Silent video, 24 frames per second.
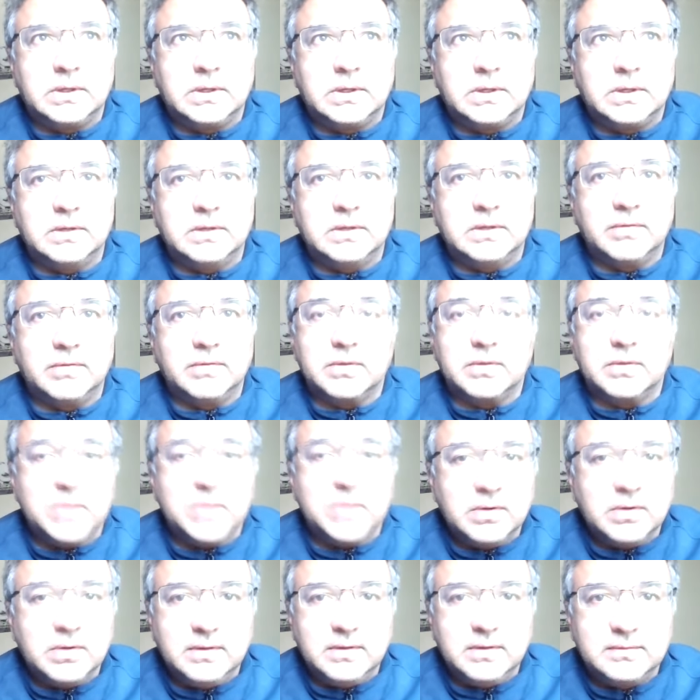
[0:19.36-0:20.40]
different
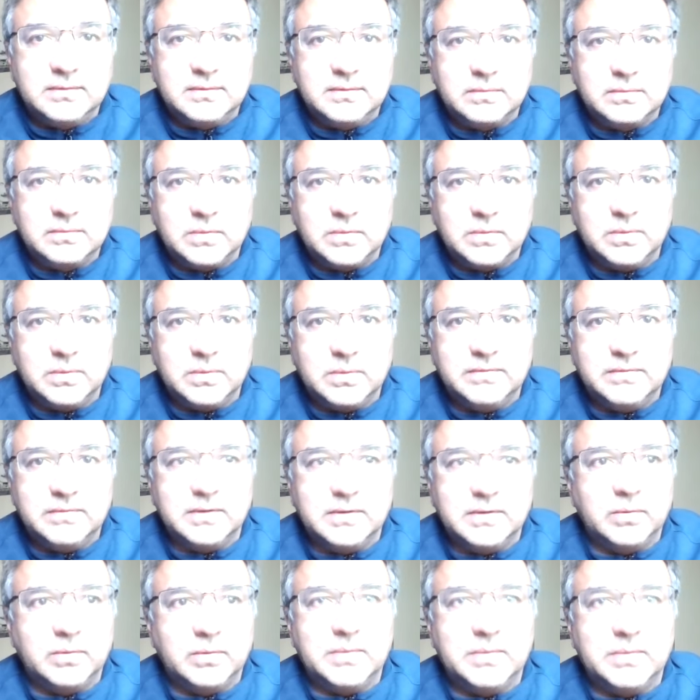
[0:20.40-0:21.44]
communities where we
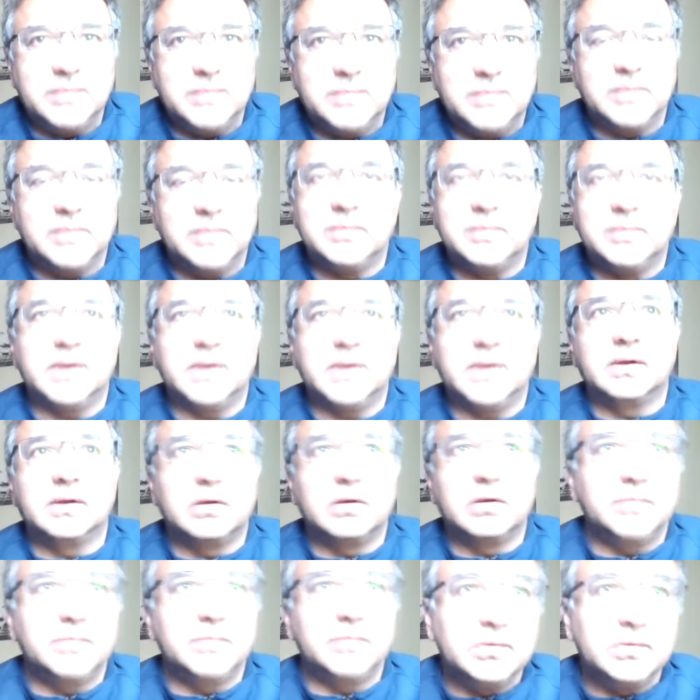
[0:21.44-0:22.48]
feel we might be able to make a
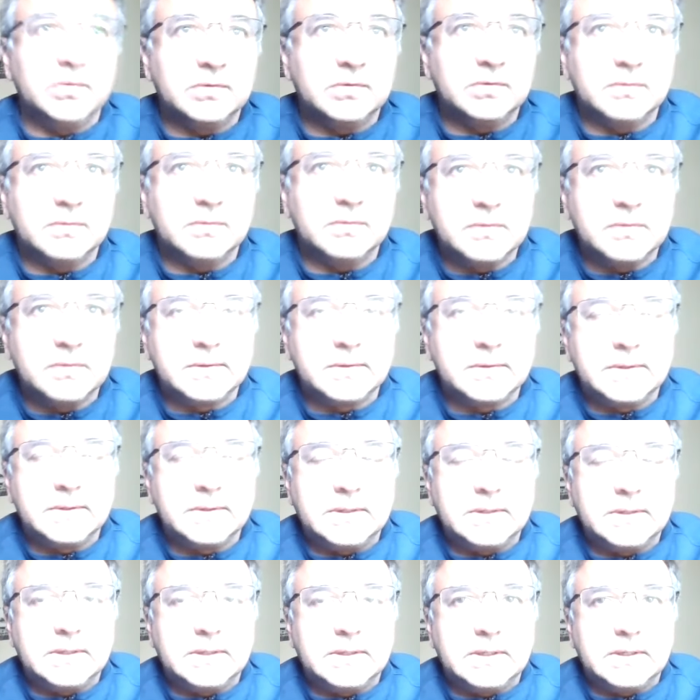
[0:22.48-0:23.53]
contribution.
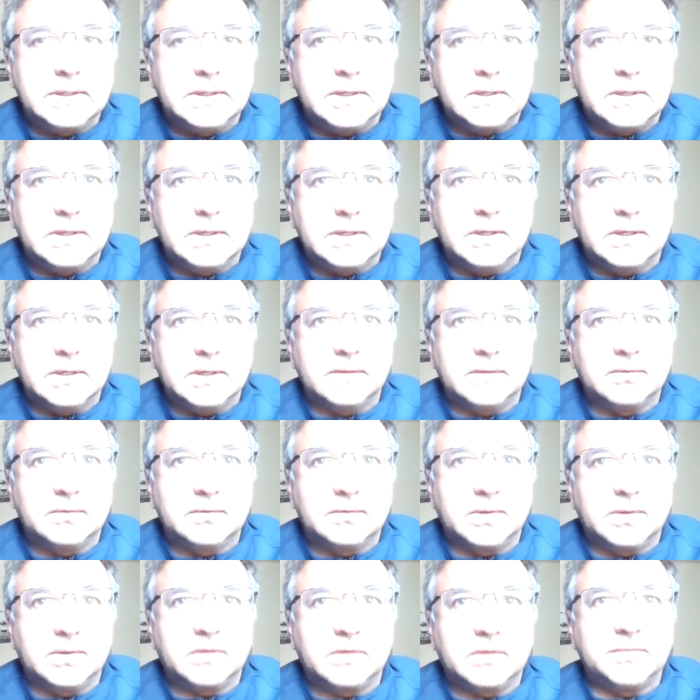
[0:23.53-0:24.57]
So I thought to